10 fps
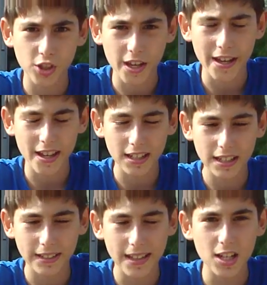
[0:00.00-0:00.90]
Gen
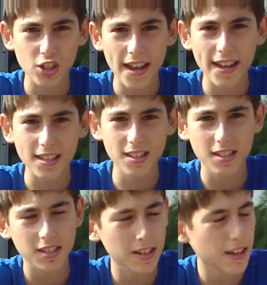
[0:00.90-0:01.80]
and Dash
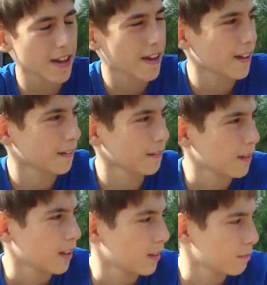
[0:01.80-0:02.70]
Hacks
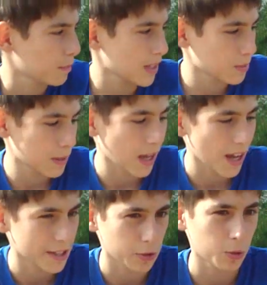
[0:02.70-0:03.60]
and PSP
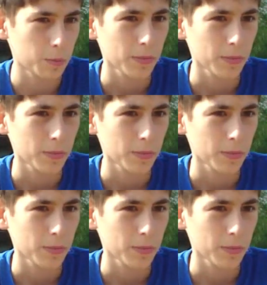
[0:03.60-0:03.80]
ISO